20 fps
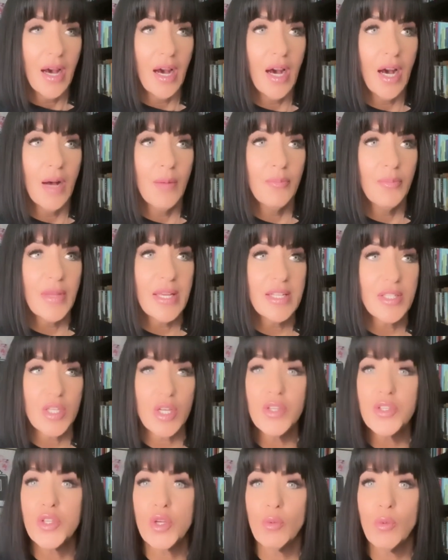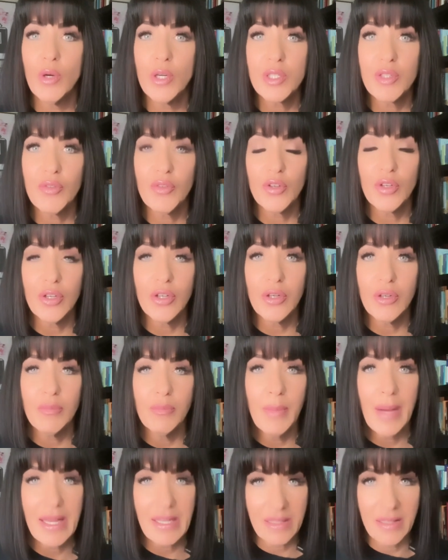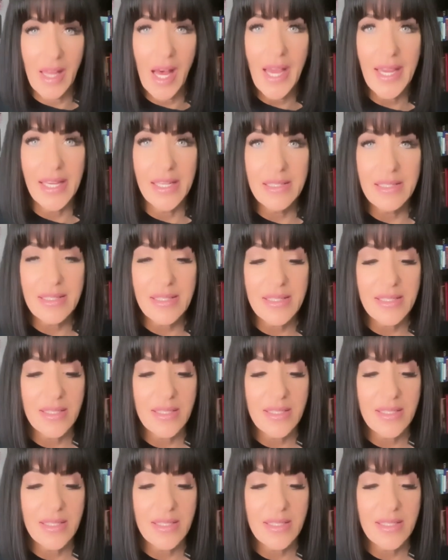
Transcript: Um, it's also worked for my clients.